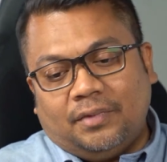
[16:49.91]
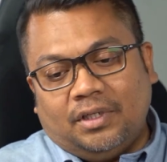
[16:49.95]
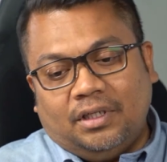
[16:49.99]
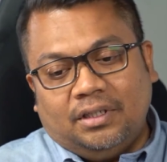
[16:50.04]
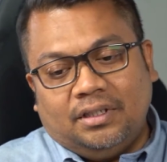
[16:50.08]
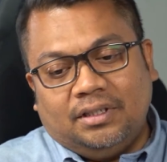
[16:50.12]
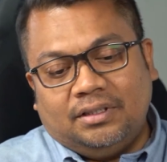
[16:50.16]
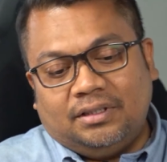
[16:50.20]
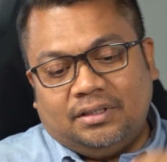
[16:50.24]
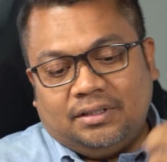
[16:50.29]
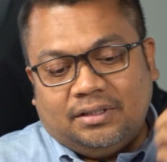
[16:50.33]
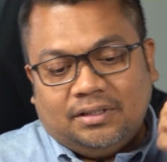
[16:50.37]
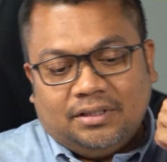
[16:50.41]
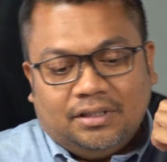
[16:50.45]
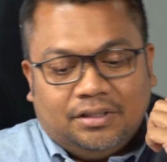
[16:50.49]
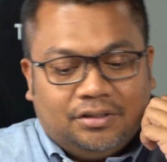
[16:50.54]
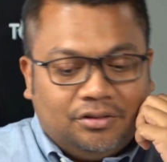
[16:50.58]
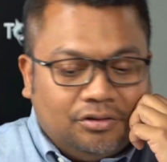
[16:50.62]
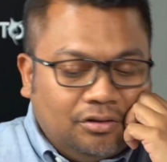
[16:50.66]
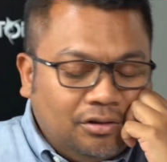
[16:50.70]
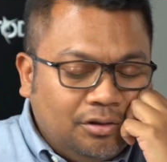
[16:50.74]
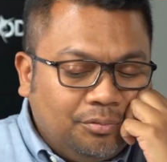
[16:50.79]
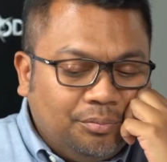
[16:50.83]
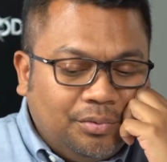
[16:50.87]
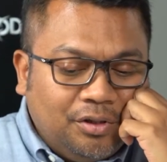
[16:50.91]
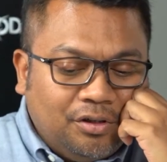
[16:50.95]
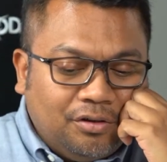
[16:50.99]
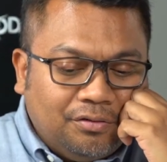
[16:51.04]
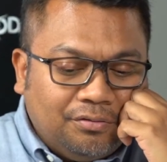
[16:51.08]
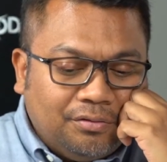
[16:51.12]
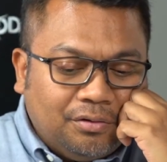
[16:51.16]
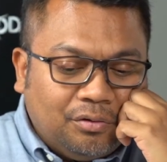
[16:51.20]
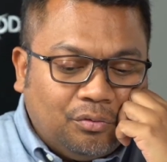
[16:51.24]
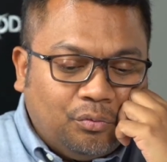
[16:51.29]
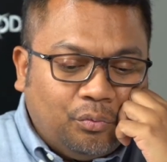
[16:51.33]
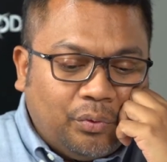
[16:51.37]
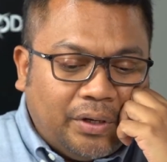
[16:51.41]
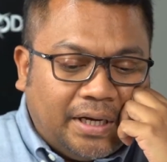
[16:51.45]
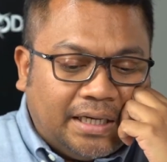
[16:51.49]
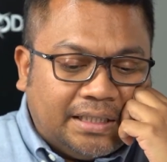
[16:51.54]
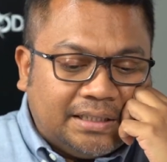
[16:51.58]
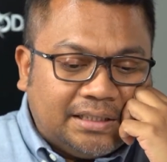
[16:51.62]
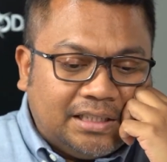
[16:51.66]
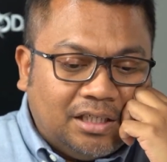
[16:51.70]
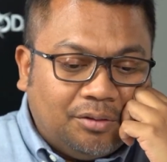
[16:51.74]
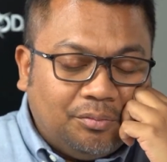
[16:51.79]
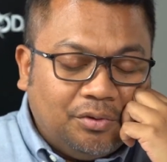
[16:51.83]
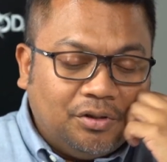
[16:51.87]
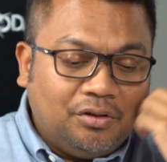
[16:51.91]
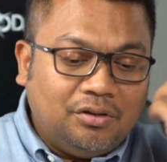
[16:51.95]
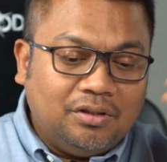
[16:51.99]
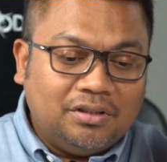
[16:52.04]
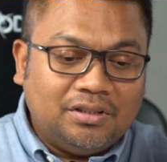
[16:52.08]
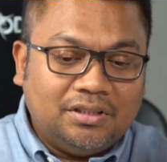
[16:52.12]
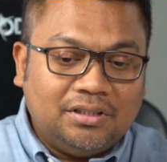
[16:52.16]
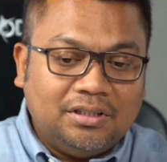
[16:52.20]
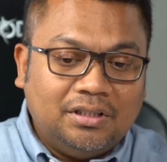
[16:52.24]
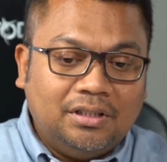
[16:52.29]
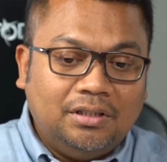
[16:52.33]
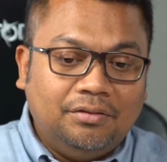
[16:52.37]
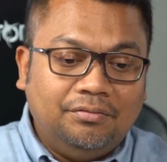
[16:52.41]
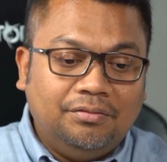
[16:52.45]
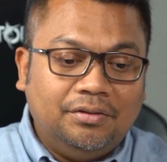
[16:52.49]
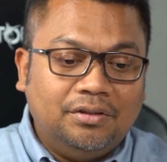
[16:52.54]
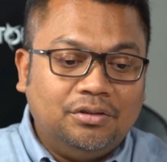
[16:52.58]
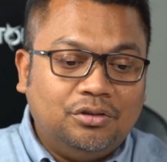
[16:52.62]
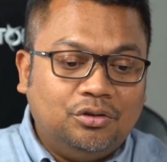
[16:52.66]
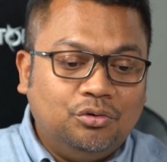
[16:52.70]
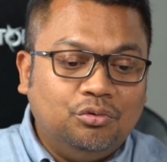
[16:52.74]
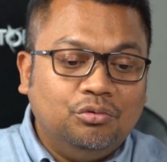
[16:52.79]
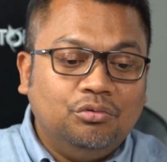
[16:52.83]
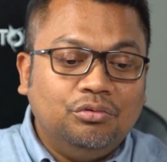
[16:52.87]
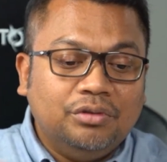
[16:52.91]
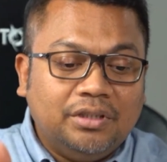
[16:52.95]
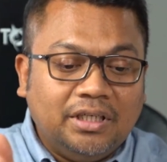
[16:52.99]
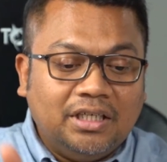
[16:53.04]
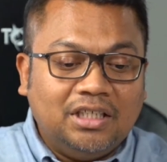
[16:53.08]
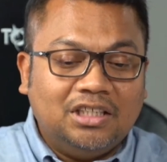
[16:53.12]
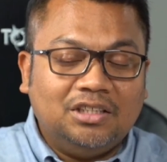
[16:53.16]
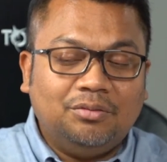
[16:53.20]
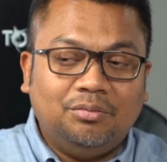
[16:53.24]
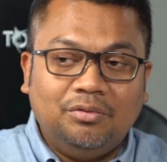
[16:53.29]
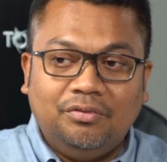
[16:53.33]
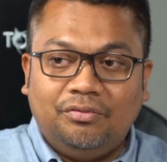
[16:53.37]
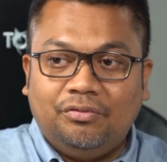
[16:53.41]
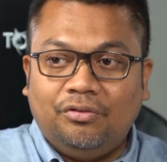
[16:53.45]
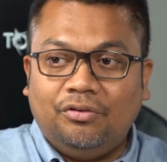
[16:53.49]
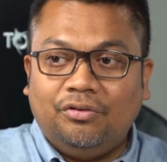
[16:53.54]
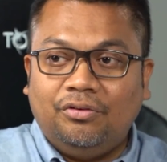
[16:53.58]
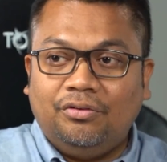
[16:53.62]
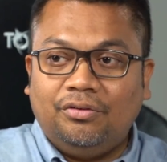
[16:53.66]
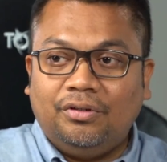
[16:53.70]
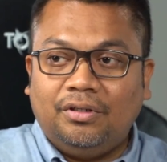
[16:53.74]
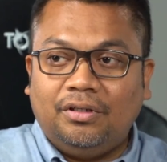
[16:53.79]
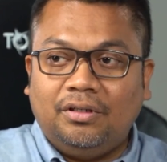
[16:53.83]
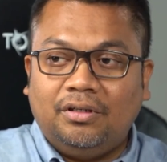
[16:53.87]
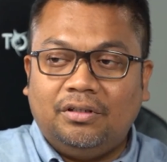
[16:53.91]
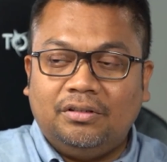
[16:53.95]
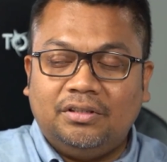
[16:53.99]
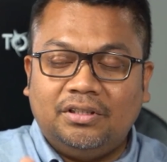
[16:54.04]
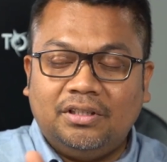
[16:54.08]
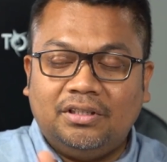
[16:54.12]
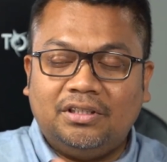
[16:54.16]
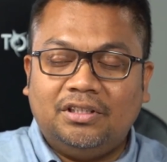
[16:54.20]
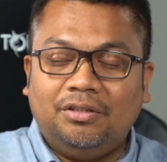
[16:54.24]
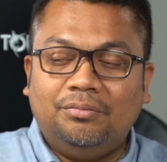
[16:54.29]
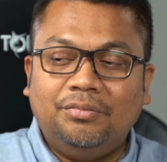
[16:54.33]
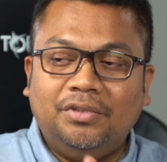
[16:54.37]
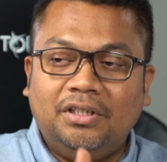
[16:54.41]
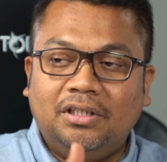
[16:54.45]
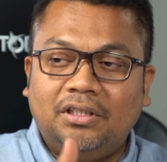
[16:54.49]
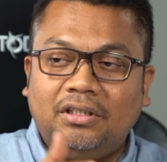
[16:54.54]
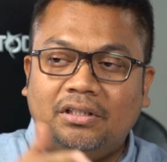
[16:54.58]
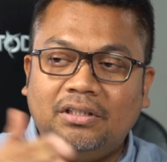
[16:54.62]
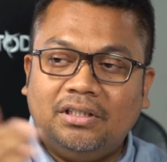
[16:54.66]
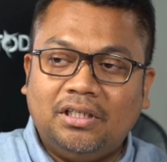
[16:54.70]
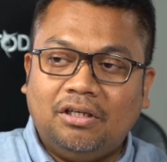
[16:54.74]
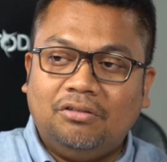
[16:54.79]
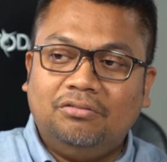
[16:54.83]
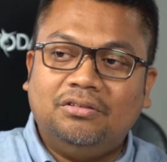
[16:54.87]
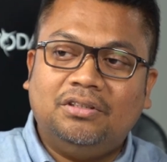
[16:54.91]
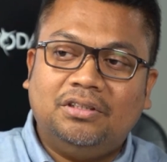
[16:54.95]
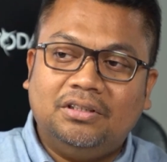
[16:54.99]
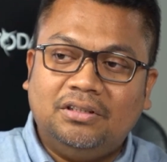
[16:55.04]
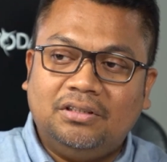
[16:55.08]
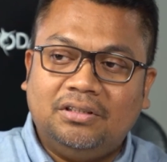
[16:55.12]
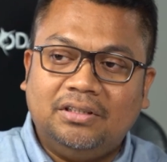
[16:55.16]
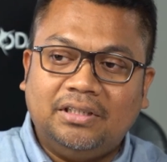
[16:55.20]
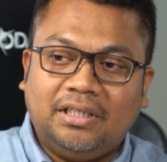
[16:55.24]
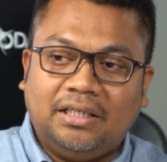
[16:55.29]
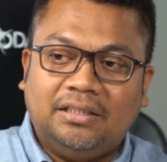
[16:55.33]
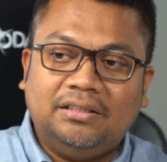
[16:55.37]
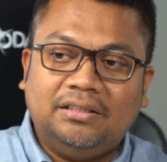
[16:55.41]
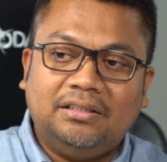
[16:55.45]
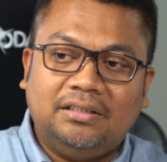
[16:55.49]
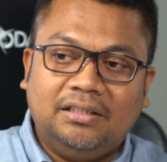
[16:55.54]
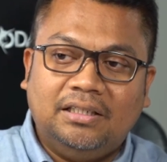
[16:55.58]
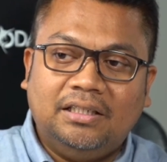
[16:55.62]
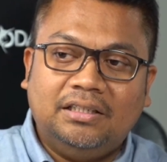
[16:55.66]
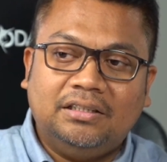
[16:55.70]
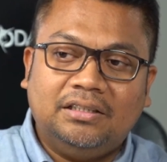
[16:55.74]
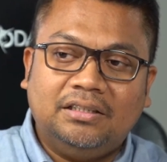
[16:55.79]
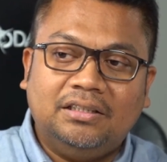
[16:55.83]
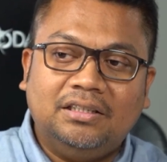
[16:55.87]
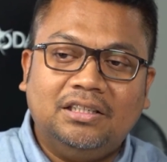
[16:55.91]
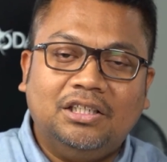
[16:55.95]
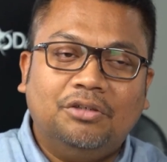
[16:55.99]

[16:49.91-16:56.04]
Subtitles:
It's all a bit of a waste because even 2 days before GSMA announces the cancellation,